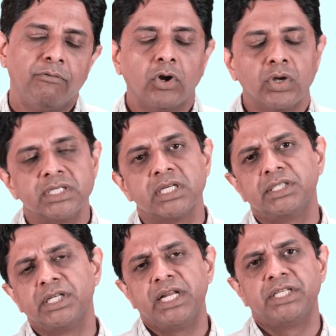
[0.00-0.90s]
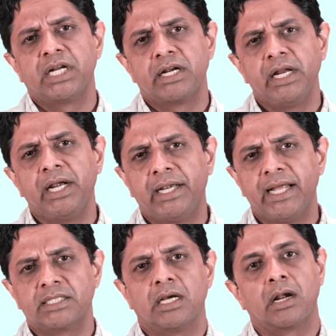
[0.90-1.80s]
Following surgery, generally it
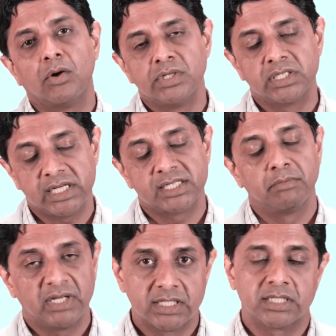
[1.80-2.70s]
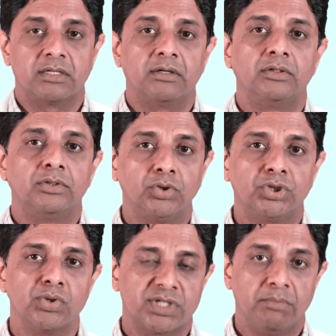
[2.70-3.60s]
takes around six months to
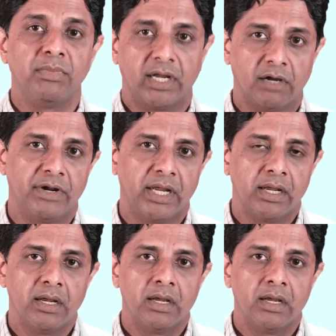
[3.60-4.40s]
show some recovery.